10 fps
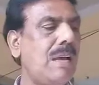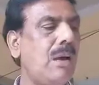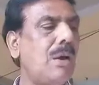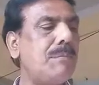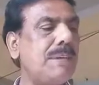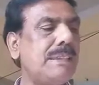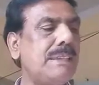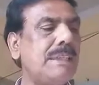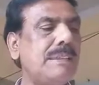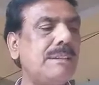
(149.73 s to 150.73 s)
A mixture
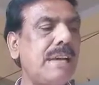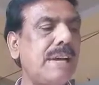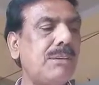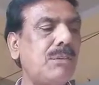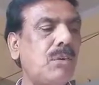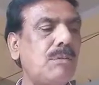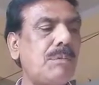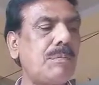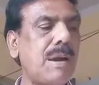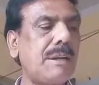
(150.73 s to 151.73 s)
is that form
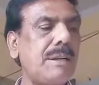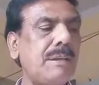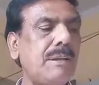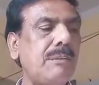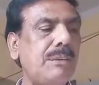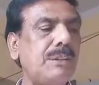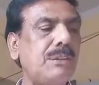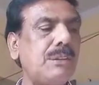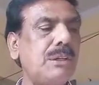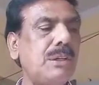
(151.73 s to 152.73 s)
of matter in which
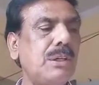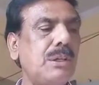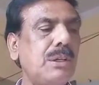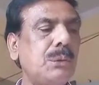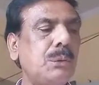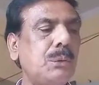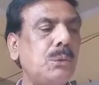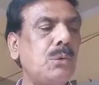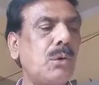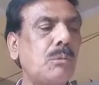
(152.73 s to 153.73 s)
two
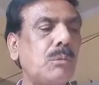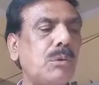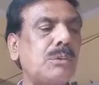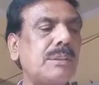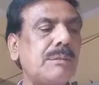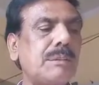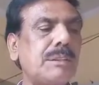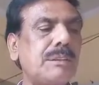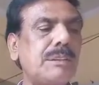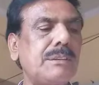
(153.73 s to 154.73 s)
or more
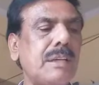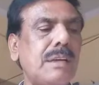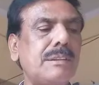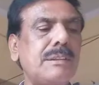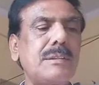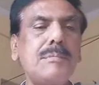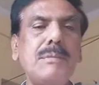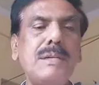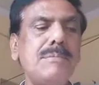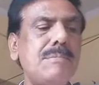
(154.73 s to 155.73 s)
substances are
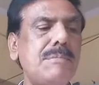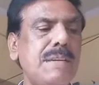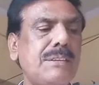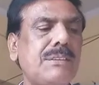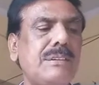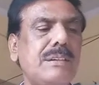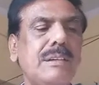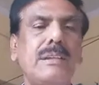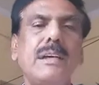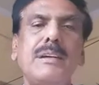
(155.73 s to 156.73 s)
simply mixed
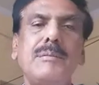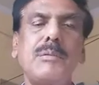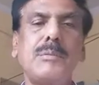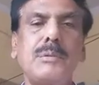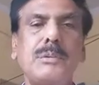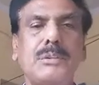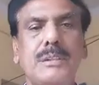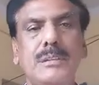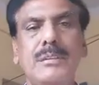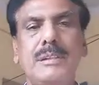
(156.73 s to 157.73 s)
in any
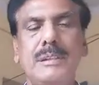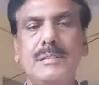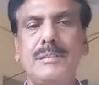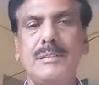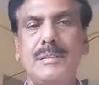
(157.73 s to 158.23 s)
proportion. Yes,